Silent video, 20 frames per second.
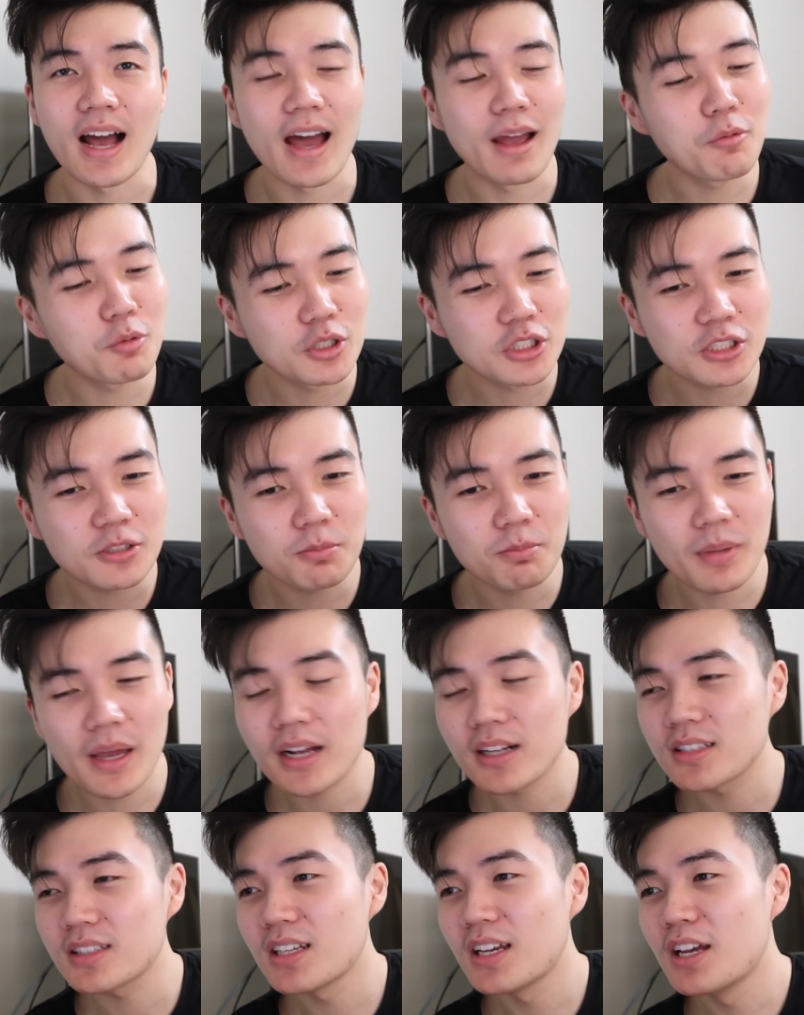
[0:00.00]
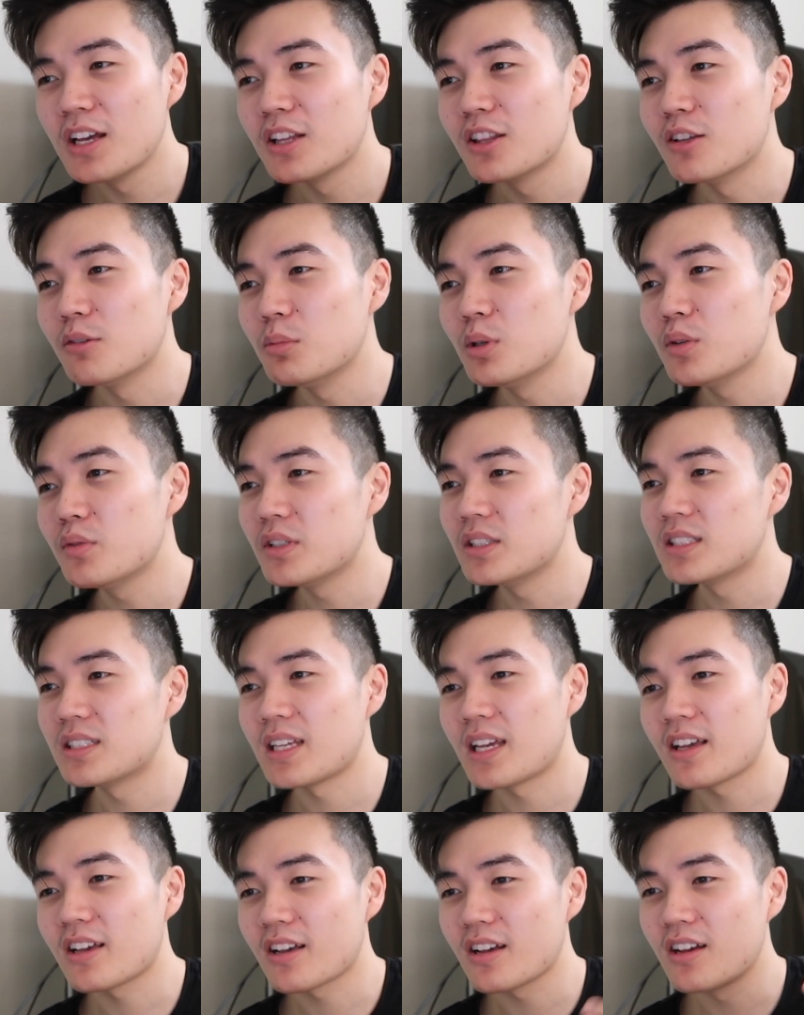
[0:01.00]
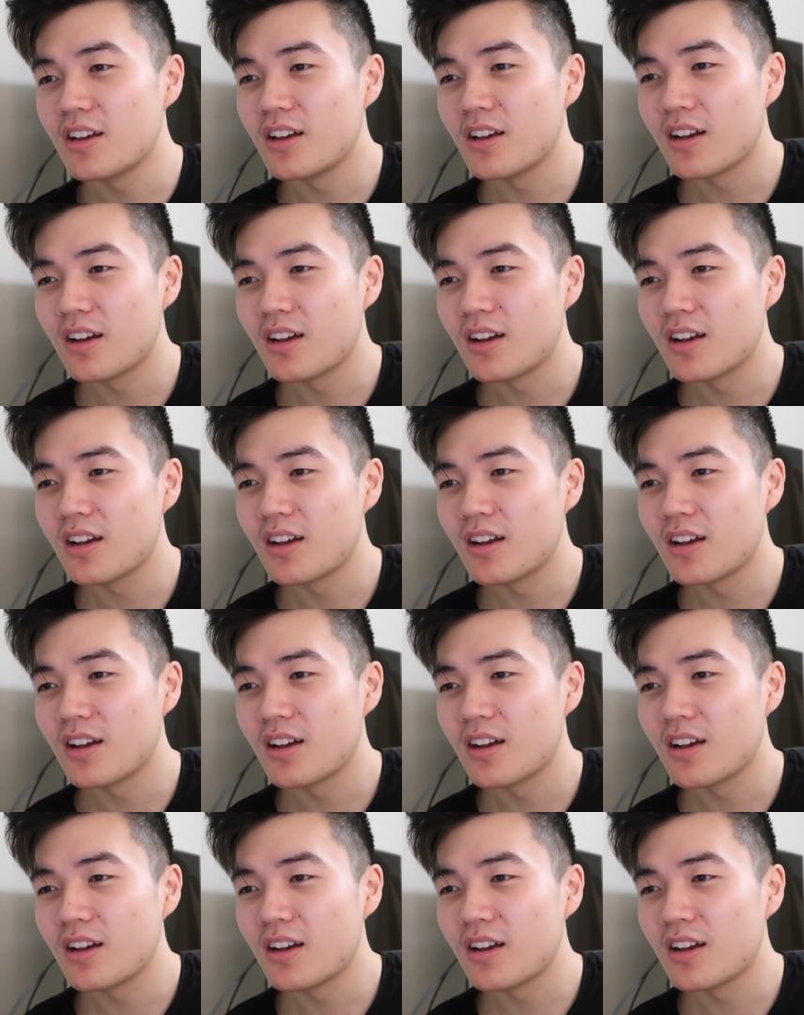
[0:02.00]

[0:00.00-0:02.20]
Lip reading: I respect the movie saying,